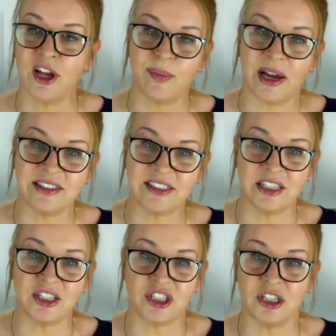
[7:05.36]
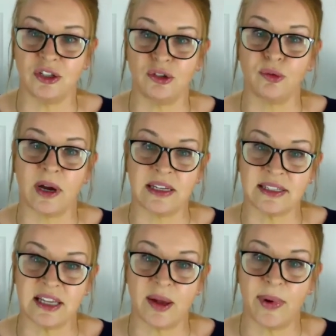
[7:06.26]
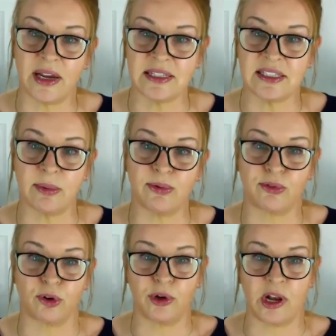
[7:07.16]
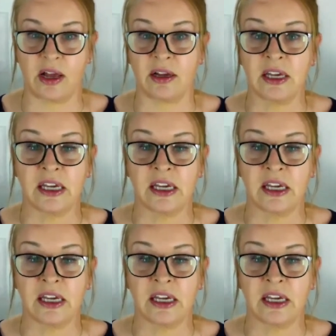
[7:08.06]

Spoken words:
by teaching you my step-by-step formula